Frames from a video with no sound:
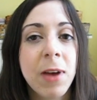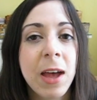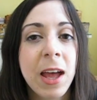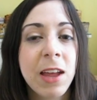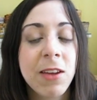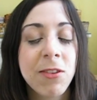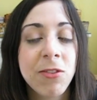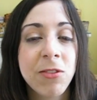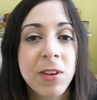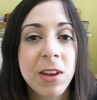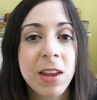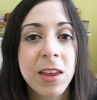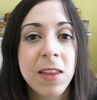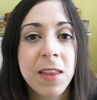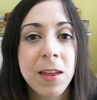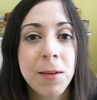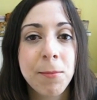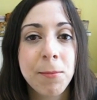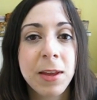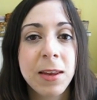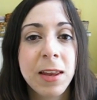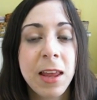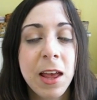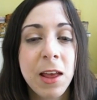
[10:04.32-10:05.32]
actually that
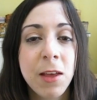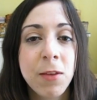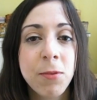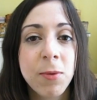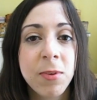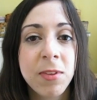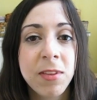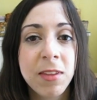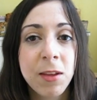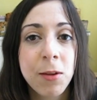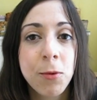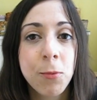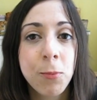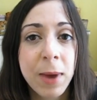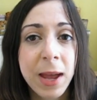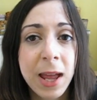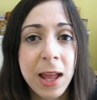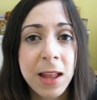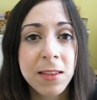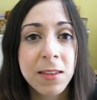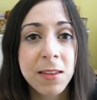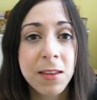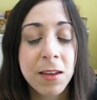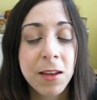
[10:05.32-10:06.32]
my nails were still wet,